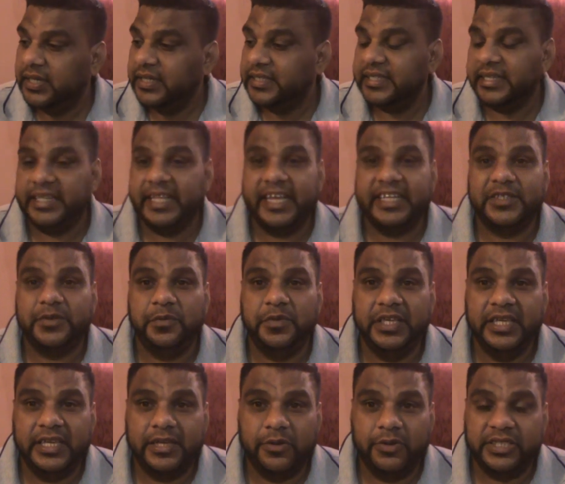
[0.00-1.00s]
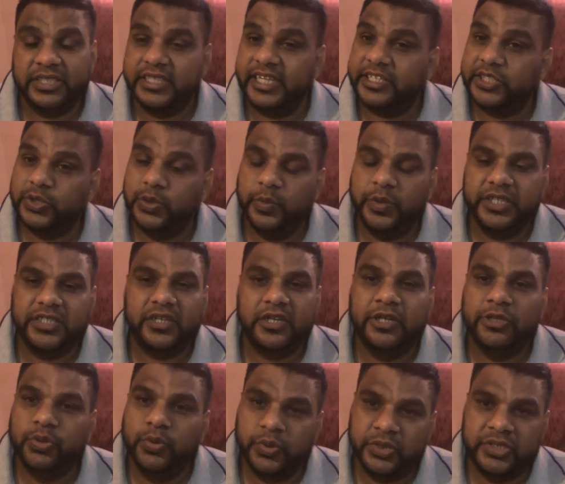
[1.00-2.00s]
the next week or the next 2 weeks, or
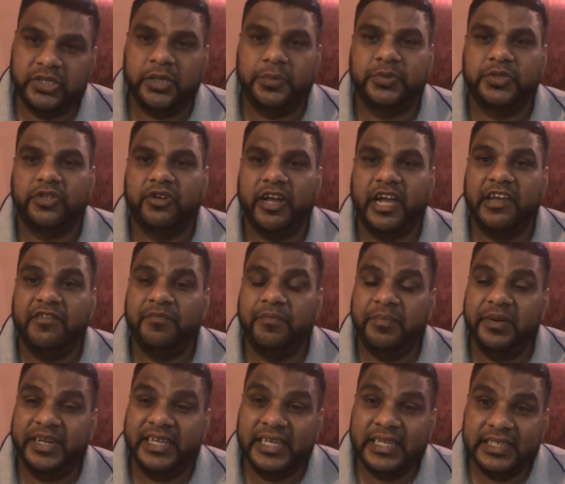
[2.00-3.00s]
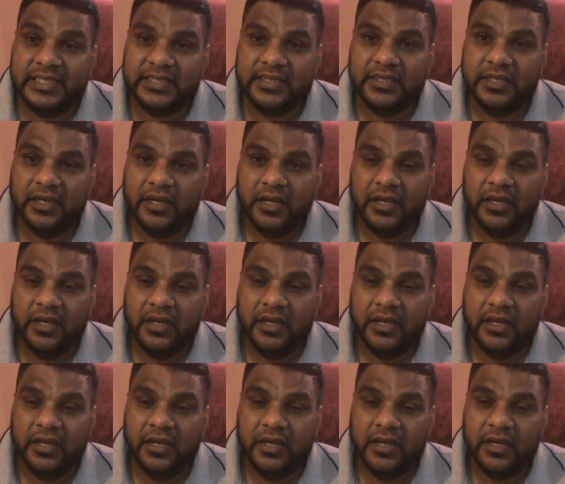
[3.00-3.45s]
do subscribe, please.